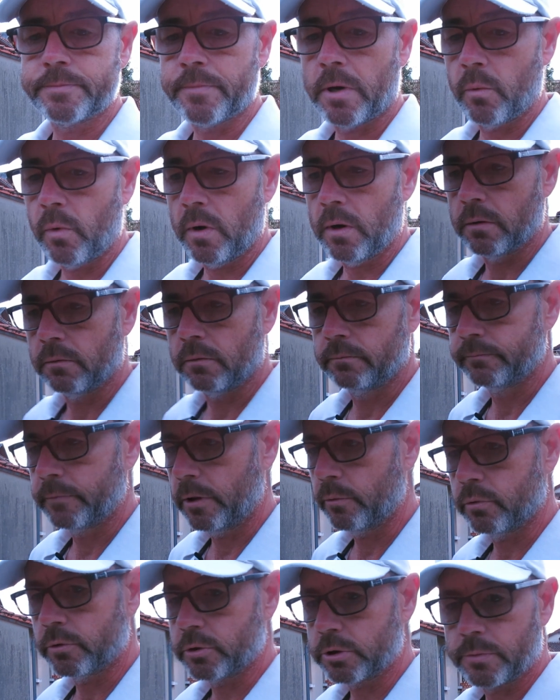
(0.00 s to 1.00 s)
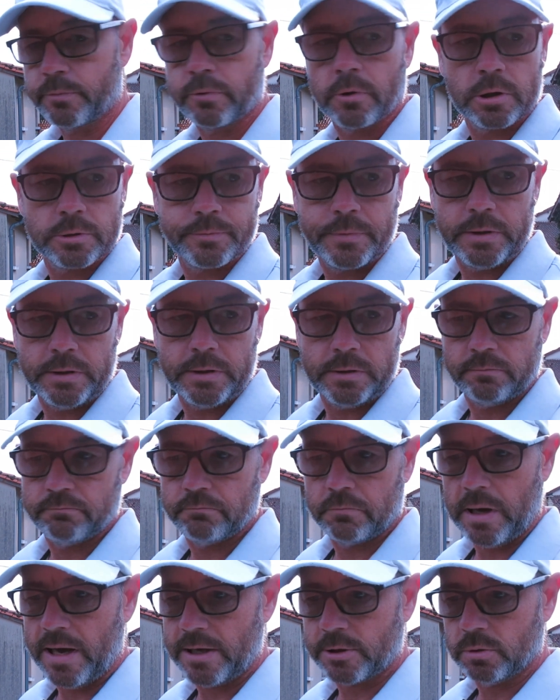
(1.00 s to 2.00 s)
my well. It wouldn't surprise me
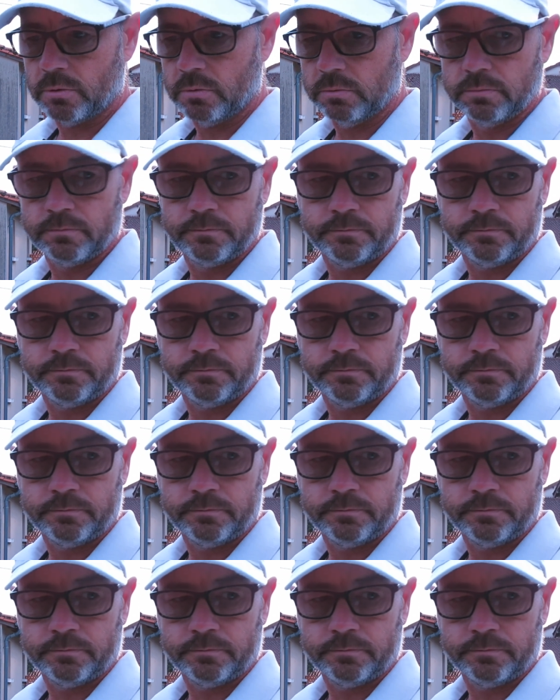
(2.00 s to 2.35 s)
at all.